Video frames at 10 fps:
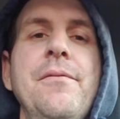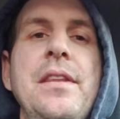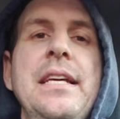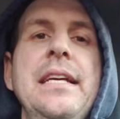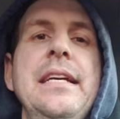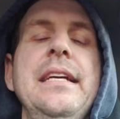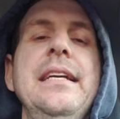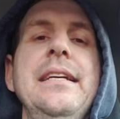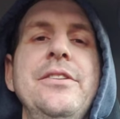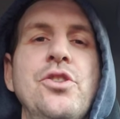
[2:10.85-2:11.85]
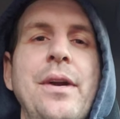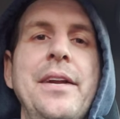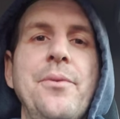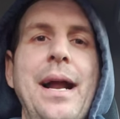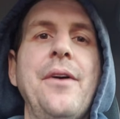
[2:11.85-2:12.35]
the
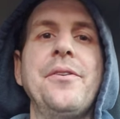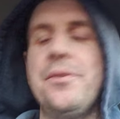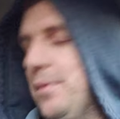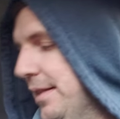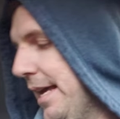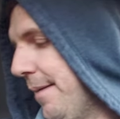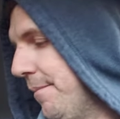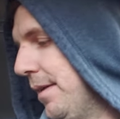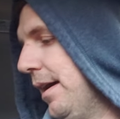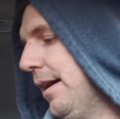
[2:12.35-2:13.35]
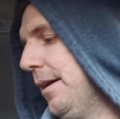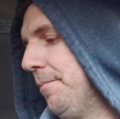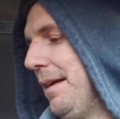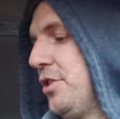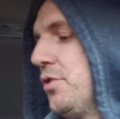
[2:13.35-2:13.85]
trade route with them,
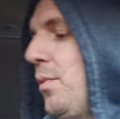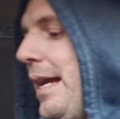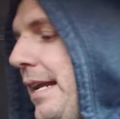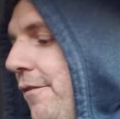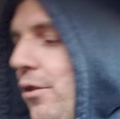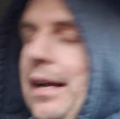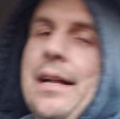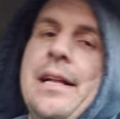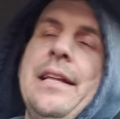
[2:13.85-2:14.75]
and just waiting for it.